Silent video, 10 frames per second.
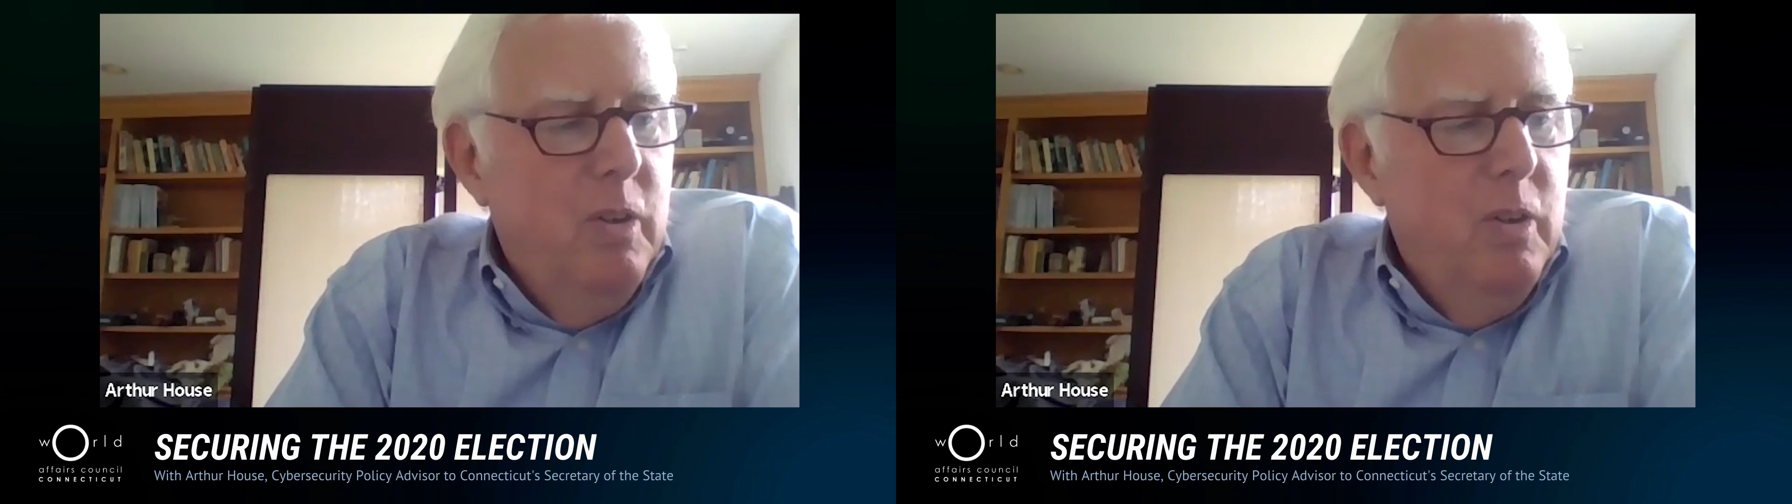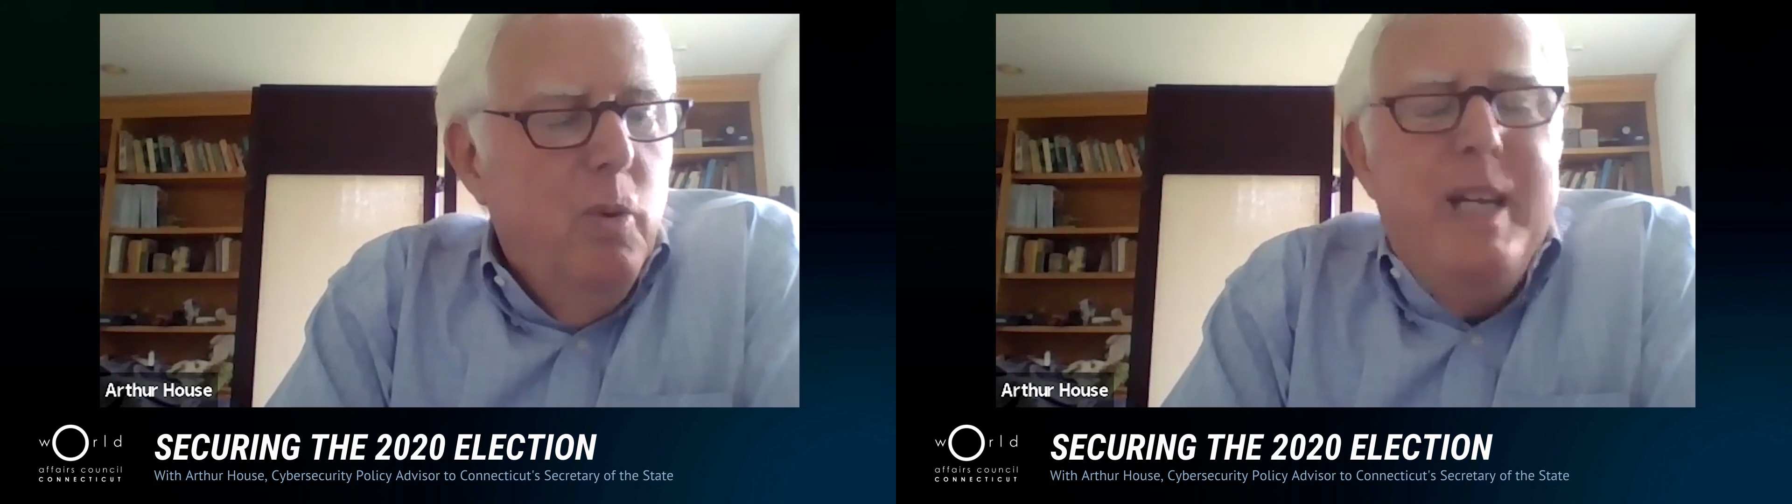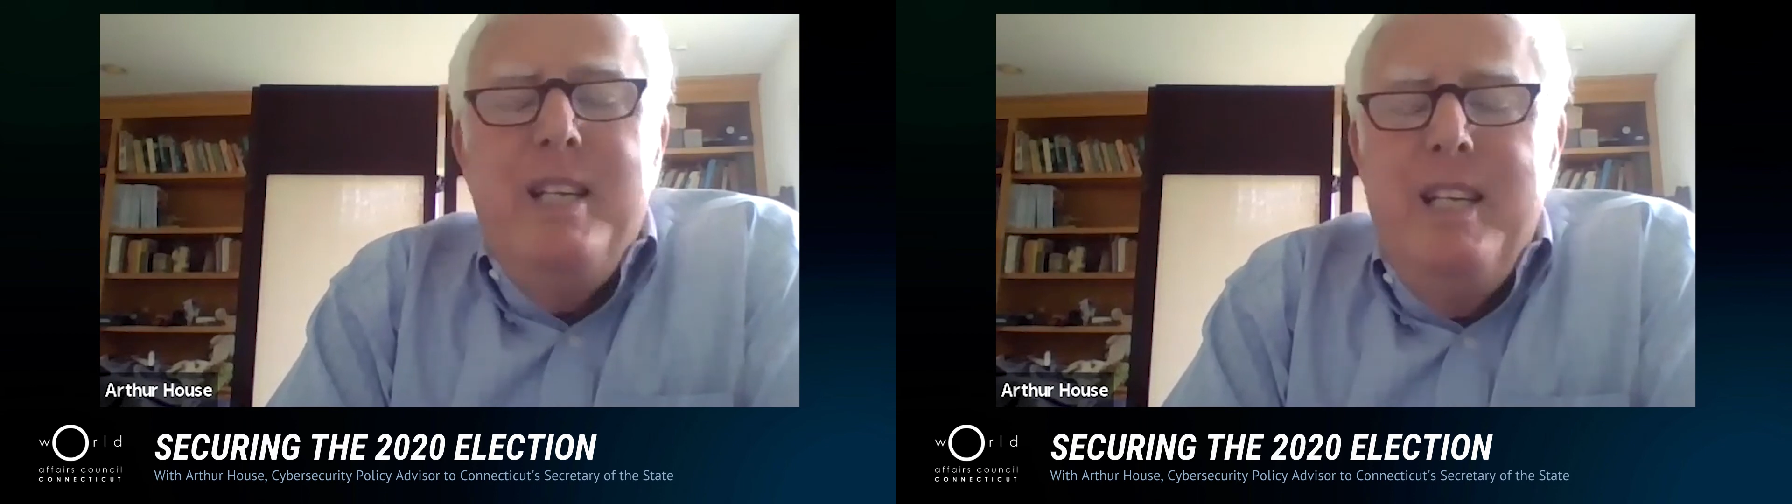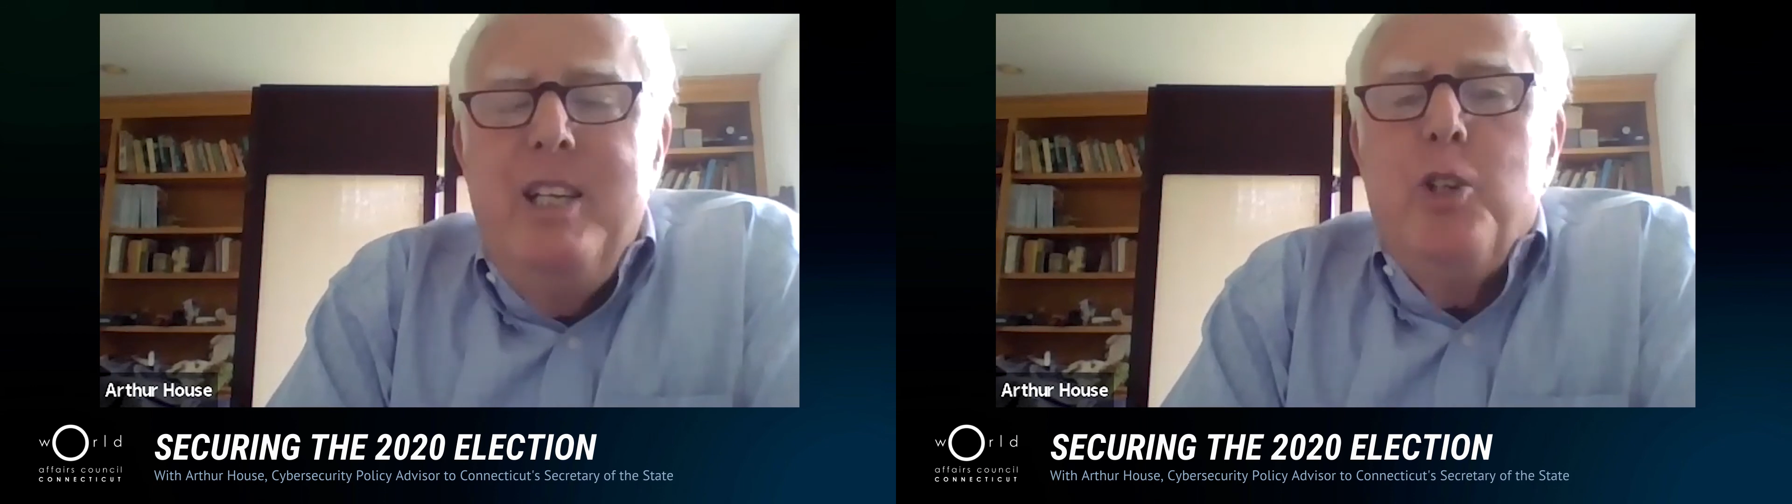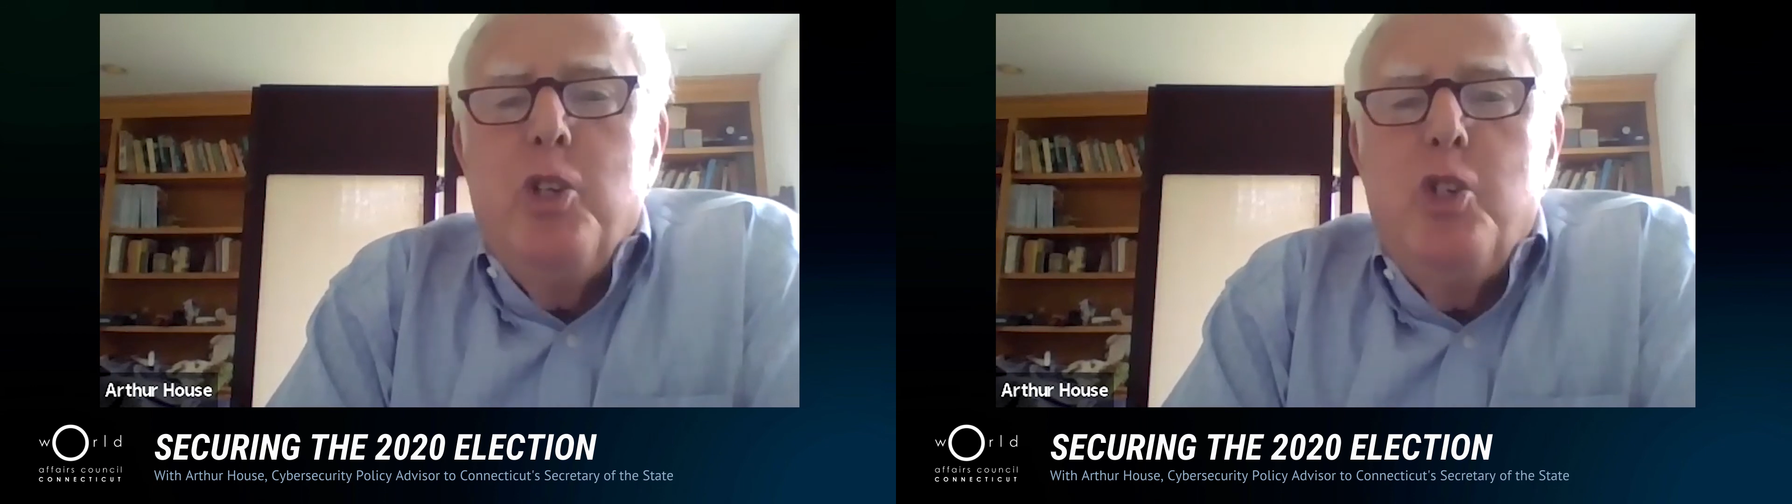we
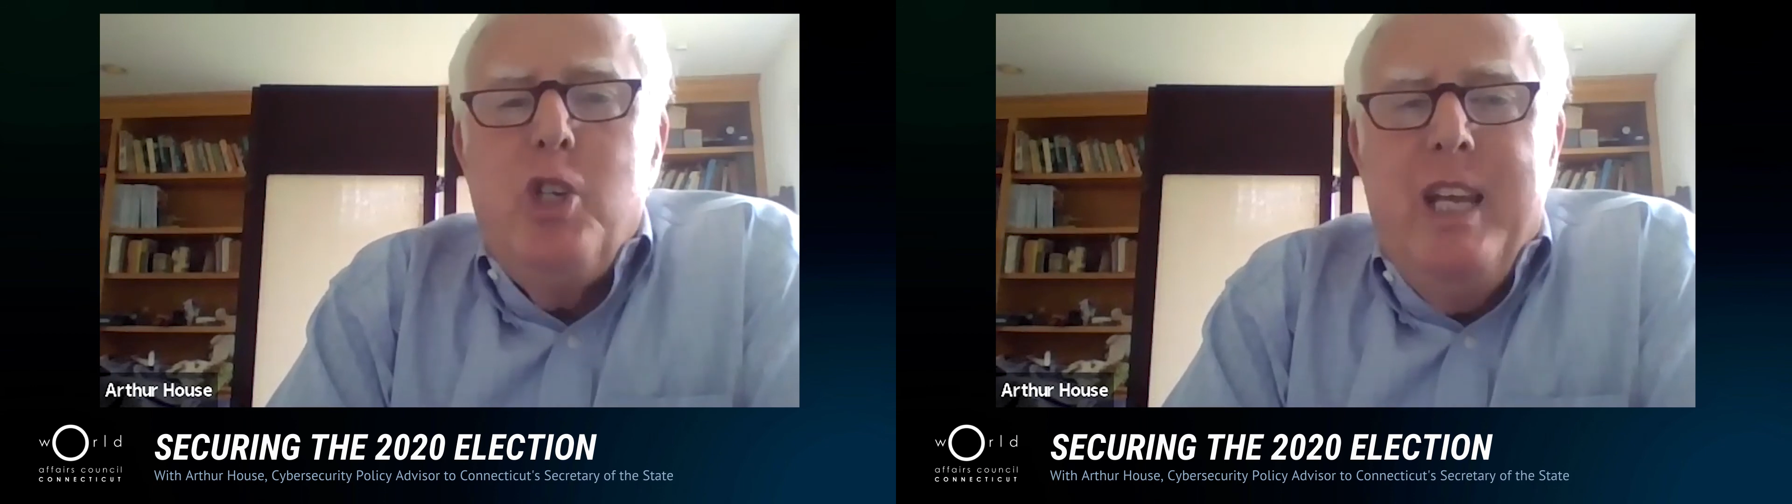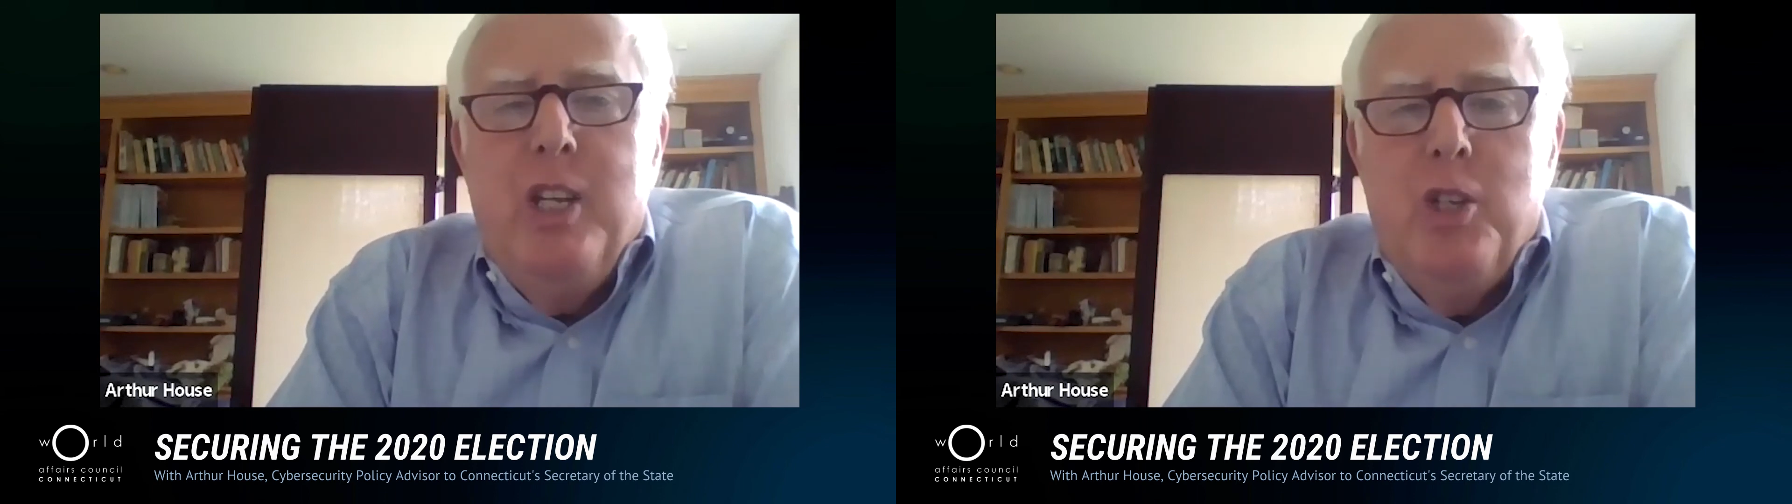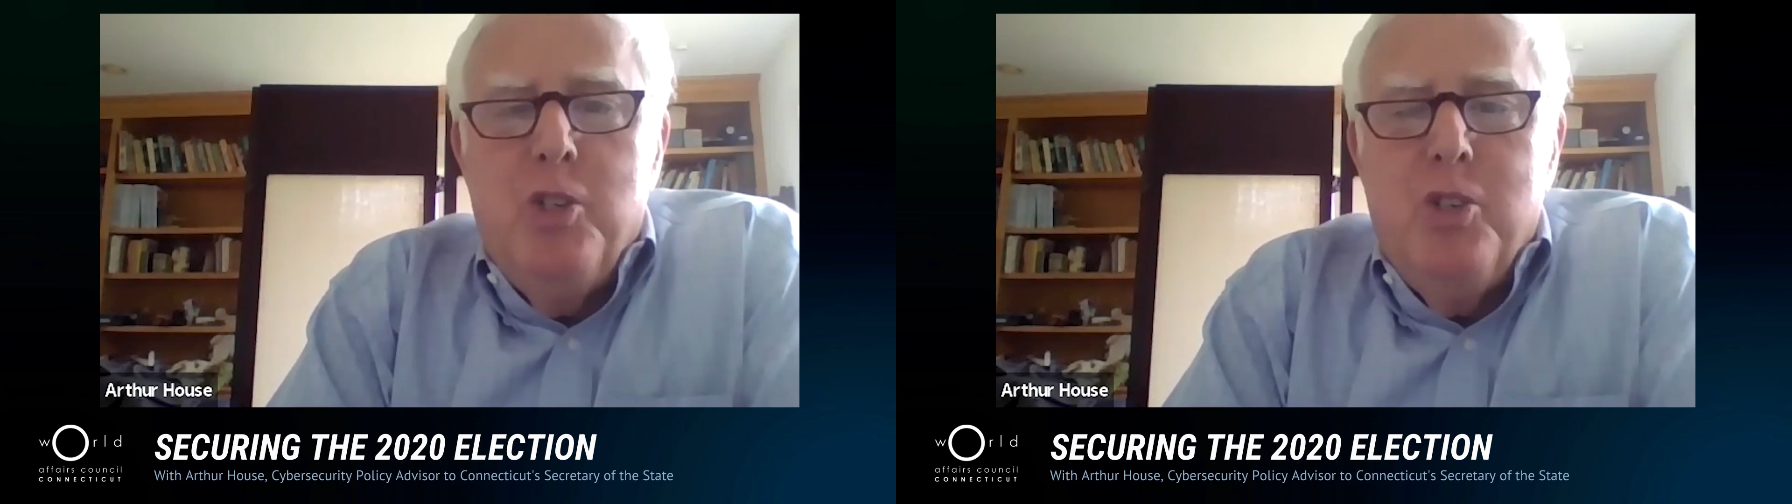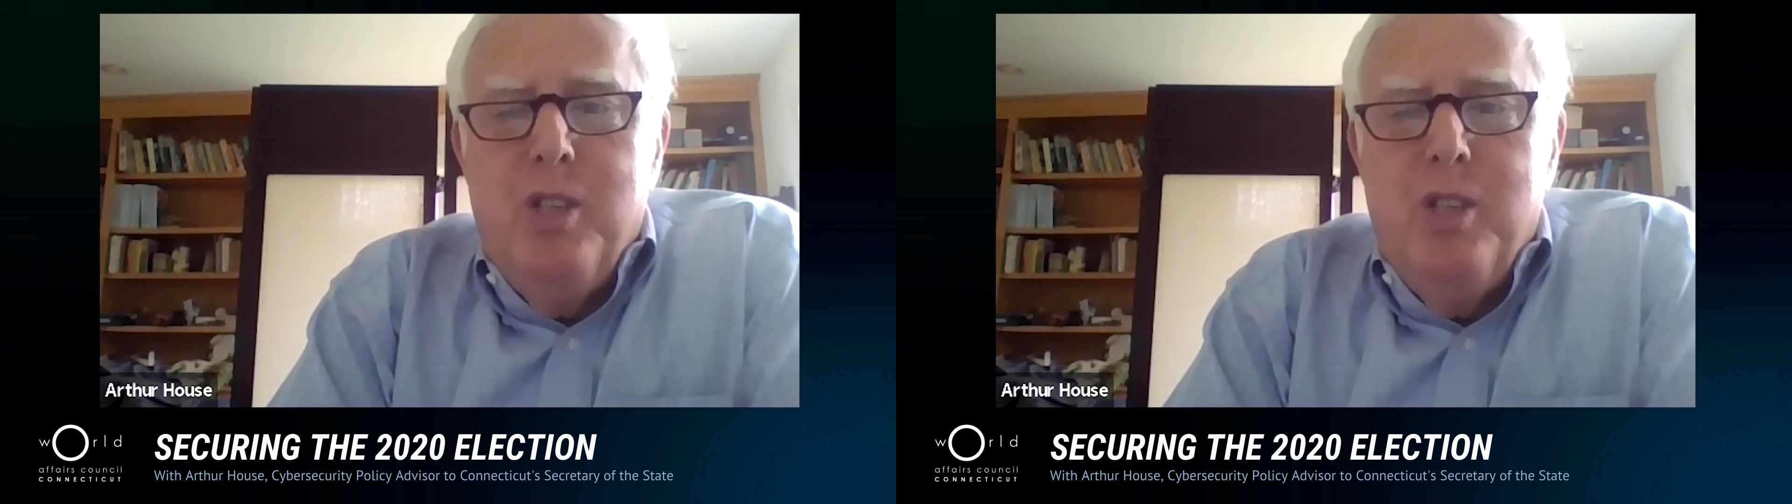need to change